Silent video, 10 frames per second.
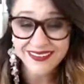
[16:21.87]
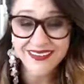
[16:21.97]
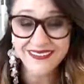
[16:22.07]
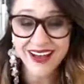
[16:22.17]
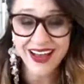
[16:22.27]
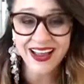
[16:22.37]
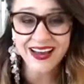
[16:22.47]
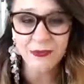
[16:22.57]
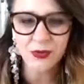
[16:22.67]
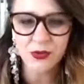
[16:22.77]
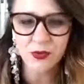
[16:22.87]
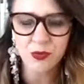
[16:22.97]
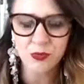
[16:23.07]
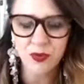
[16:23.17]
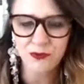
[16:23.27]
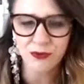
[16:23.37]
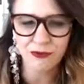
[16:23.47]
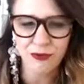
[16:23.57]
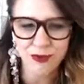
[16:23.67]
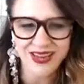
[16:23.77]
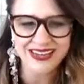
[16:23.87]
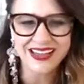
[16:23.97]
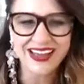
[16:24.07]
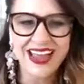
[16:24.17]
all right? And we'll move you forward.